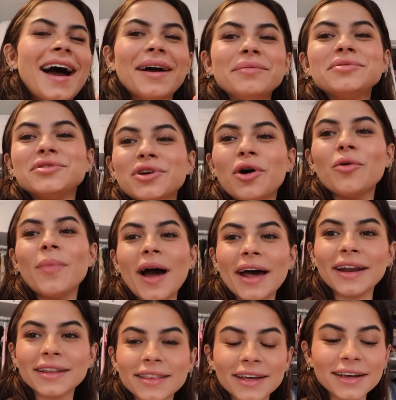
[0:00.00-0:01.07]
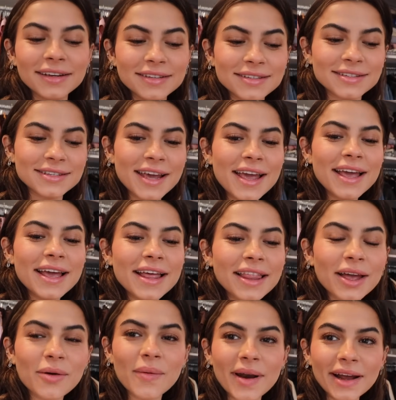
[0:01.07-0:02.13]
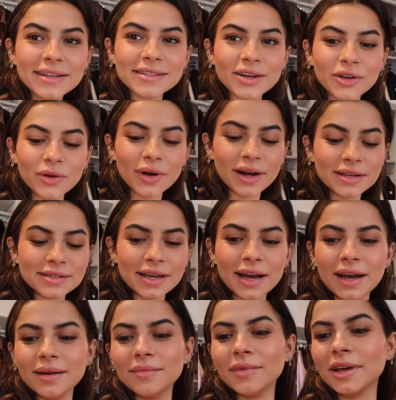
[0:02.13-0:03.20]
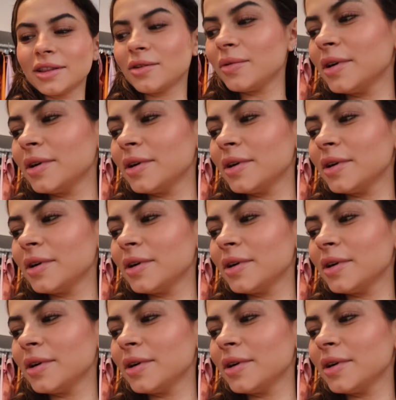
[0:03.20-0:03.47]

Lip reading: I'm so bad at this. Like when I tell you guys, I'm like the